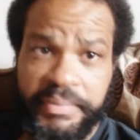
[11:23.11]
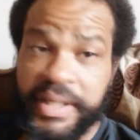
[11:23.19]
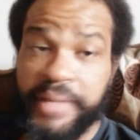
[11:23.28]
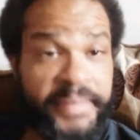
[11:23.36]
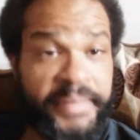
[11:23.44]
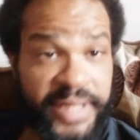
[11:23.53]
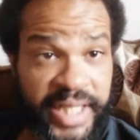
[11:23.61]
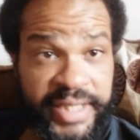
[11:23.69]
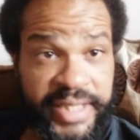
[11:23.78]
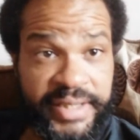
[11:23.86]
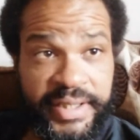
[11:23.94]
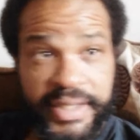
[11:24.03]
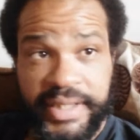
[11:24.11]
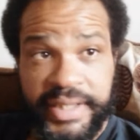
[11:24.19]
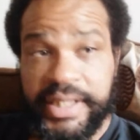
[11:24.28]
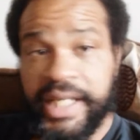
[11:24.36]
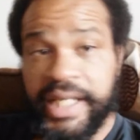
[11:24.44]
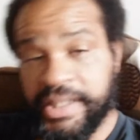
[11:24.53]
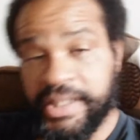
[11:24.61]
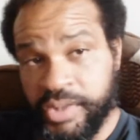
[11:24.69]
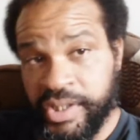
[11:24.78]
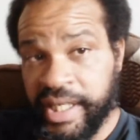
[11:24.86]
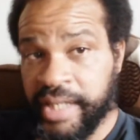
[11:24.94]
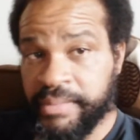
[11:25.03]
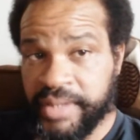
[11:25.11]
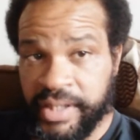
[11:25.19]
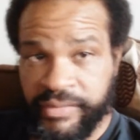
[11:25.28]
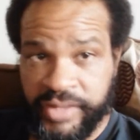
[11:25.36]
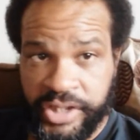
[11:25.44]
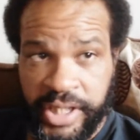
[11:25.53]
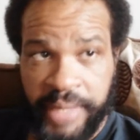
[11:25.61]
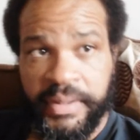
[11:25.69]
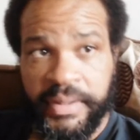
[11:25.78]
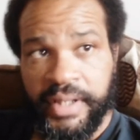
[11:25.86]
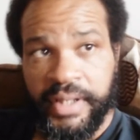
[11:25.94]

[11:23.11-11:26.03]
But that would be nice see Casamayor get himself in shape